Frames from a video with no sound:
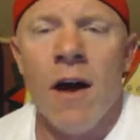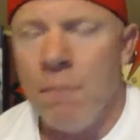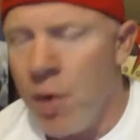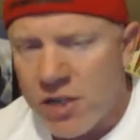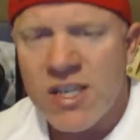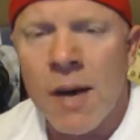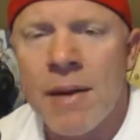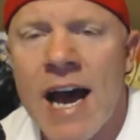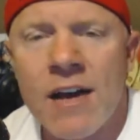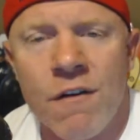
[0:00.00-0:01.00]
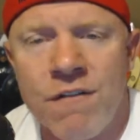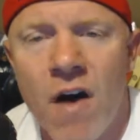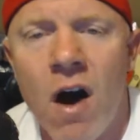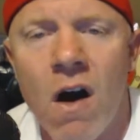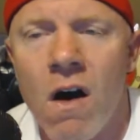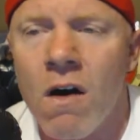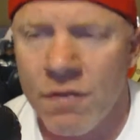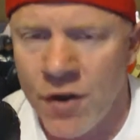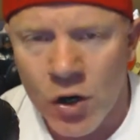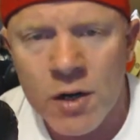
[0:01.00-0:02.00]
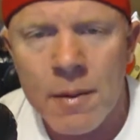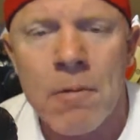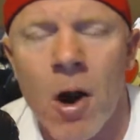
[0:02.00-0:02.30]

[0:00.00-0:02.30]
The book's coming out in the fall. They're going to be